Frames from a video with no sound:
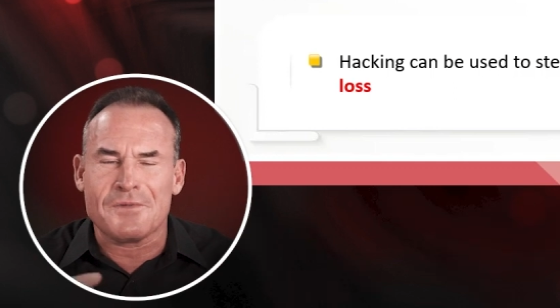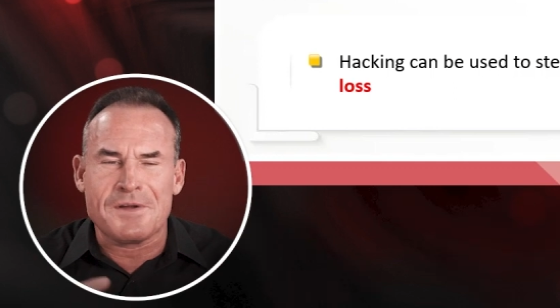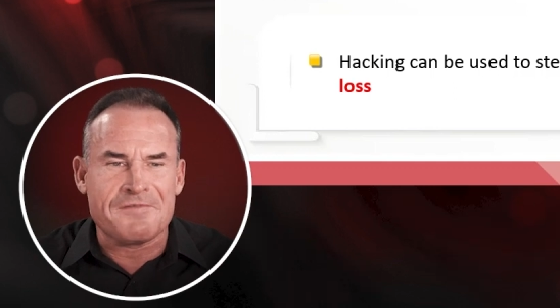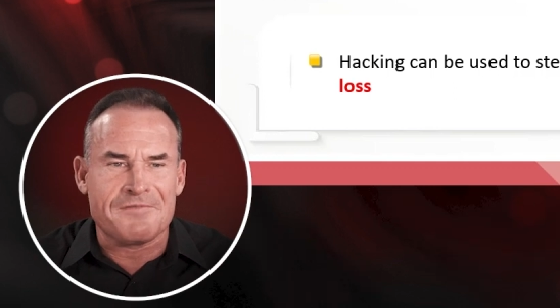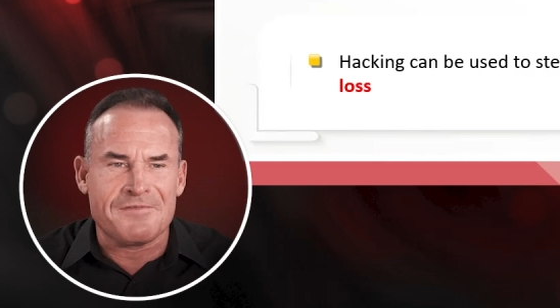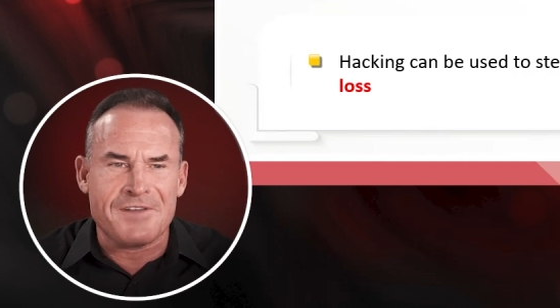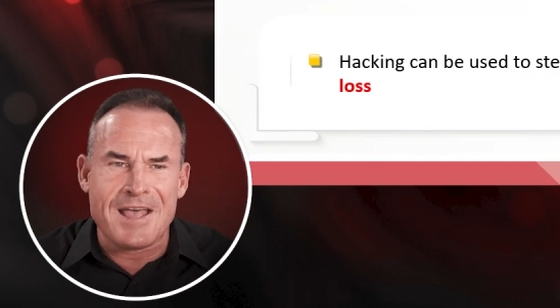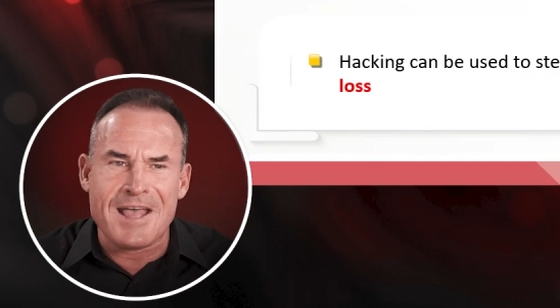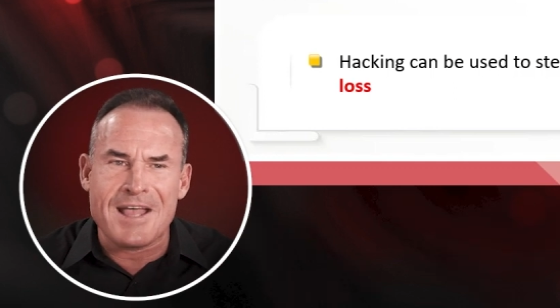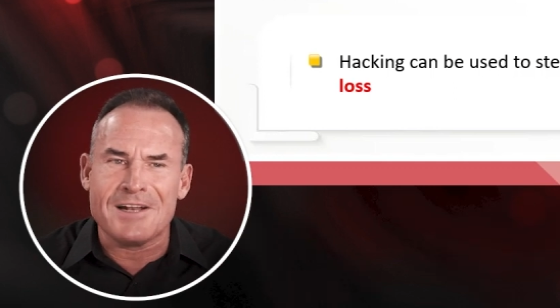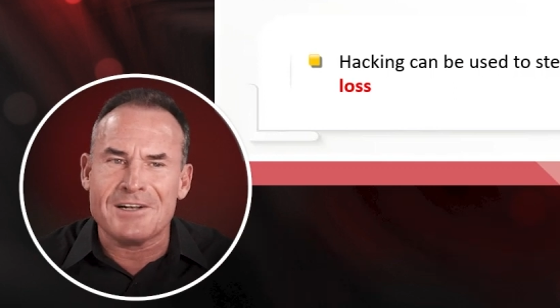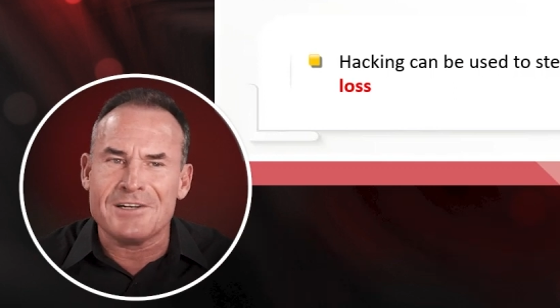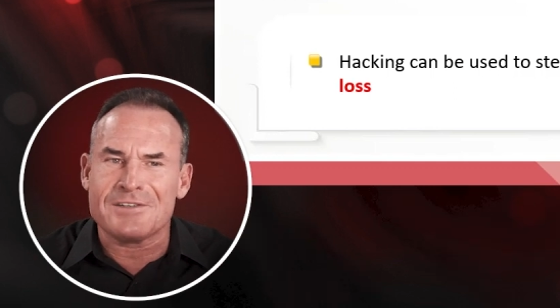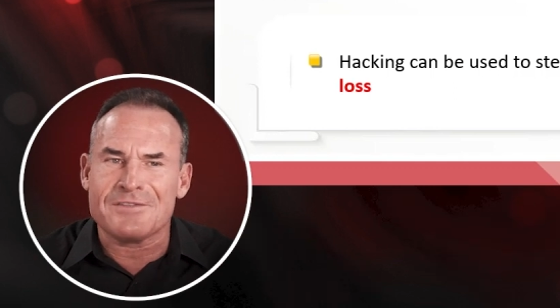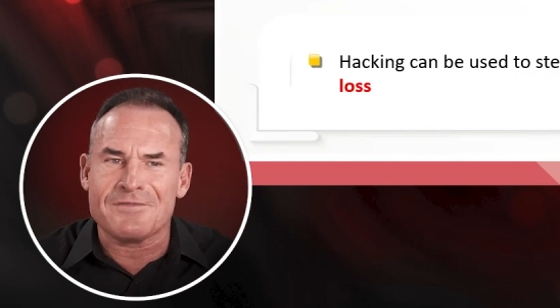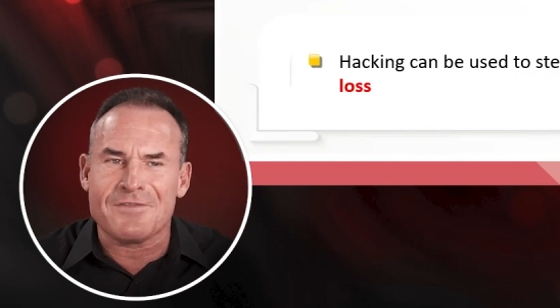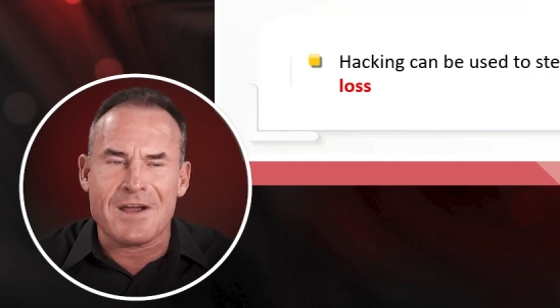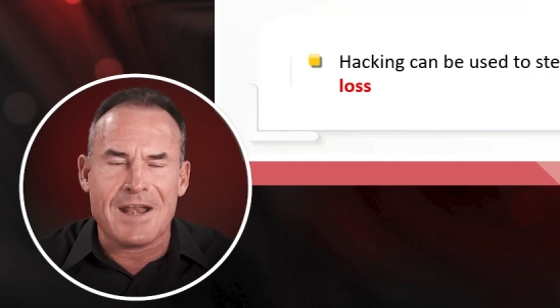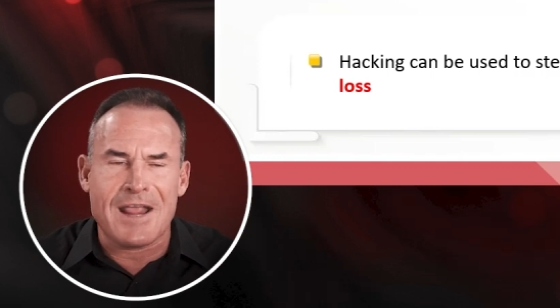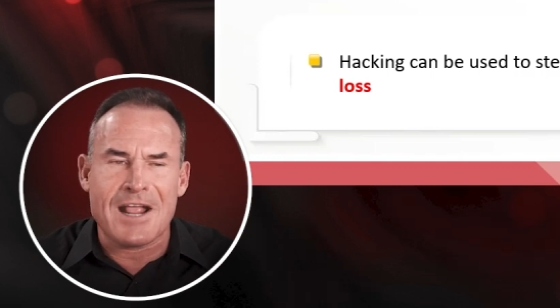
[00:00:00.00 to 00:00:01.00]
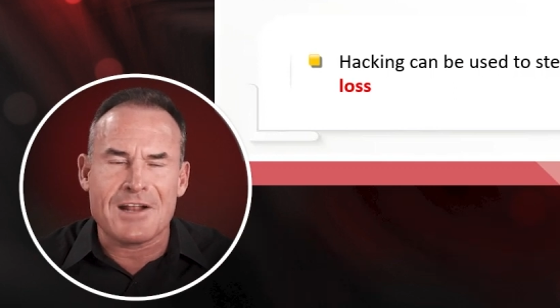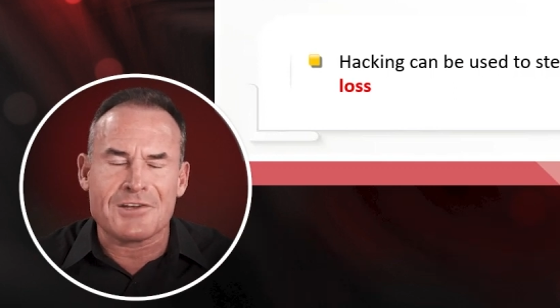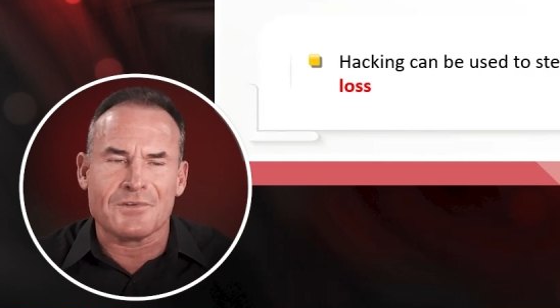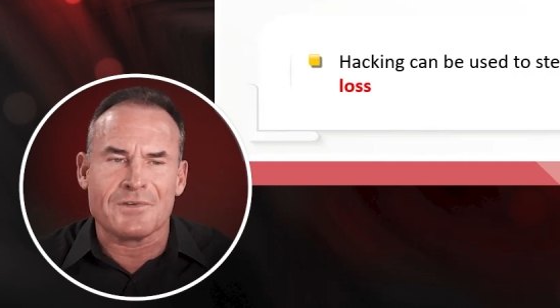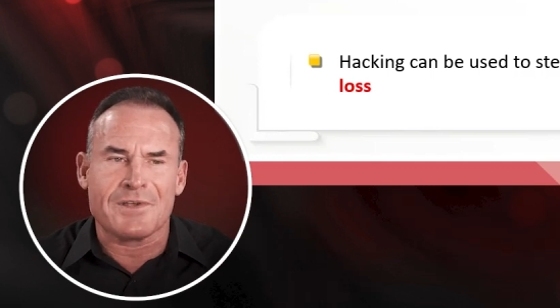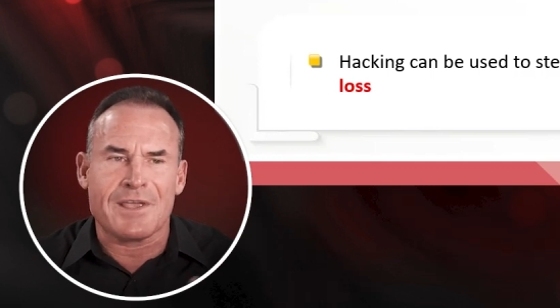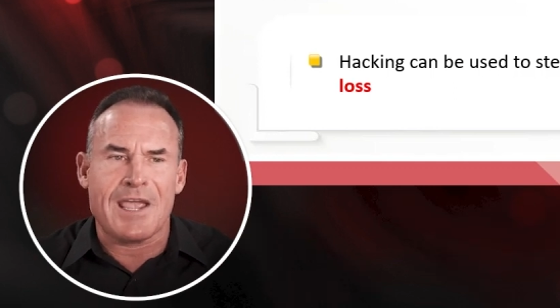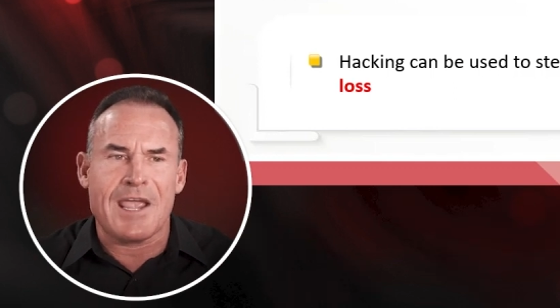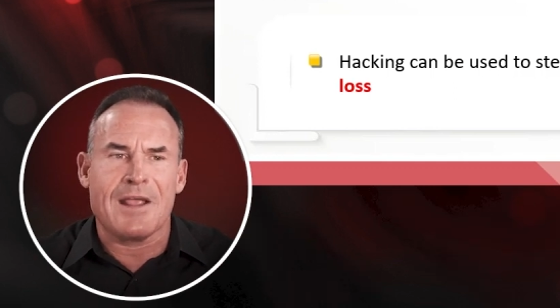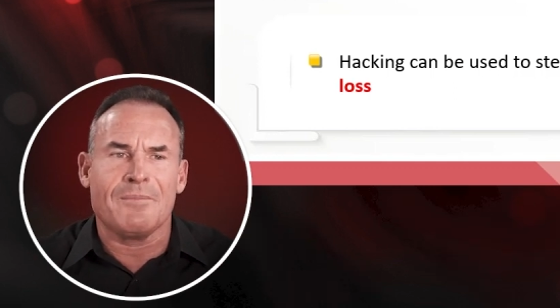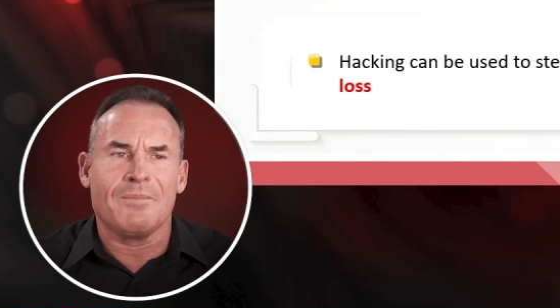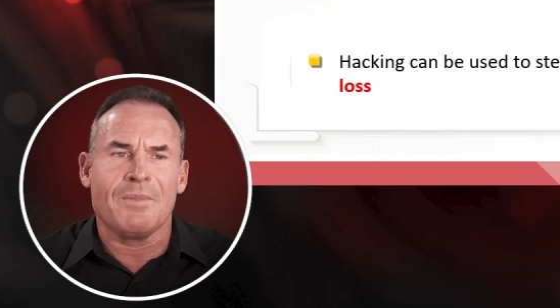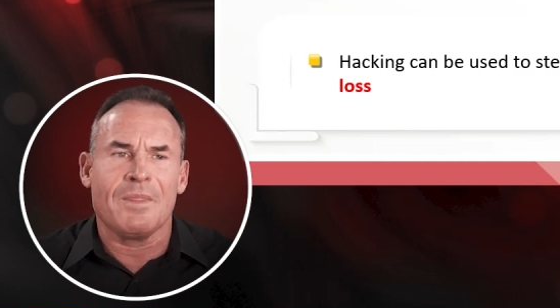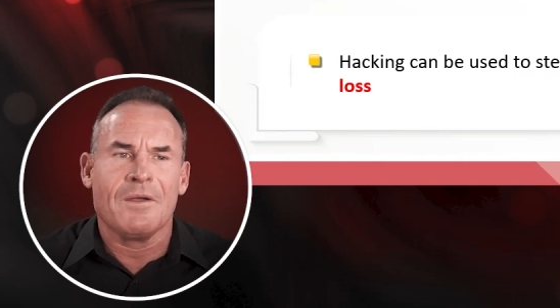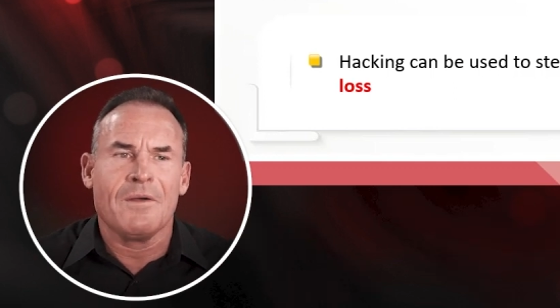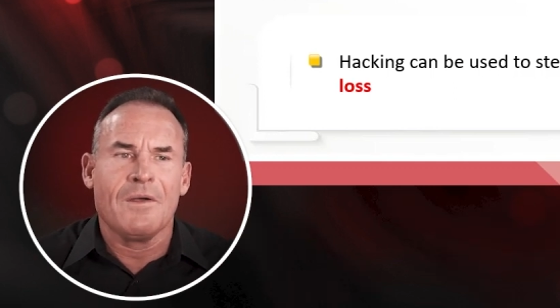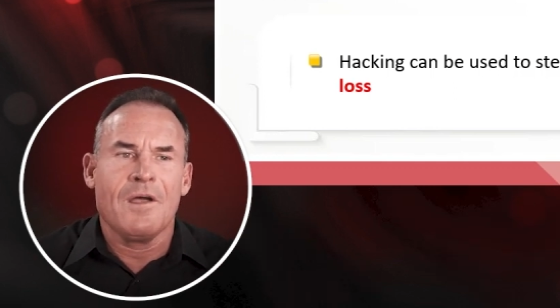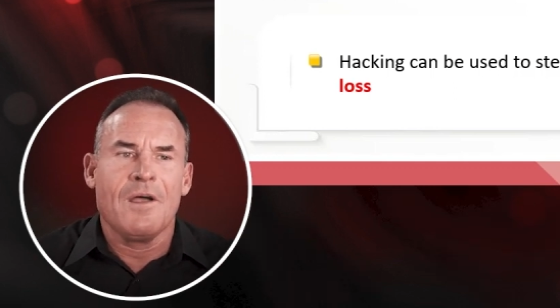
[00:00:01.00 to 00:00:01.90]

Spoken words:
revenge, financial gain.